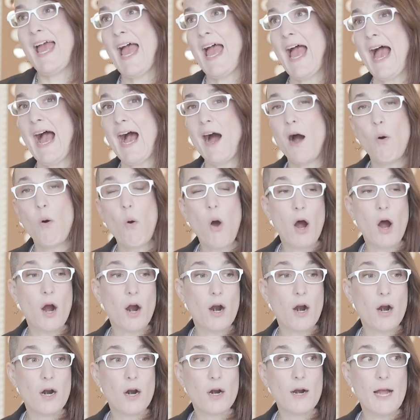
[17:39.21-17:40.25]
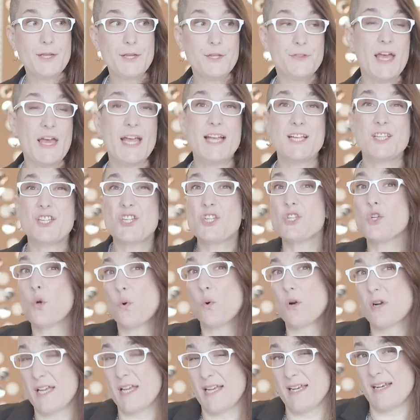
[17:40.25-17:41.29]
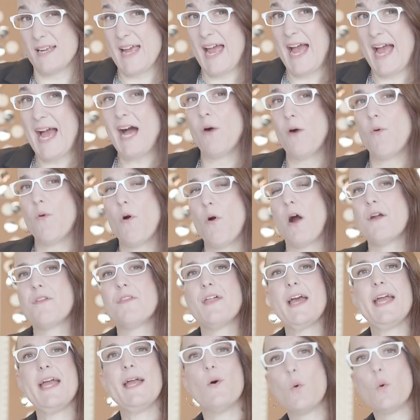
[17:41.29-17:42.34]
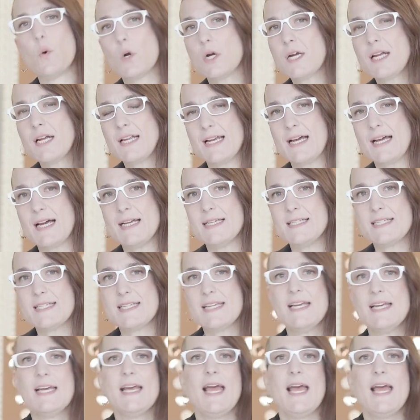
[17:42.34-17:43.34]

How are they sorted? How are they organized?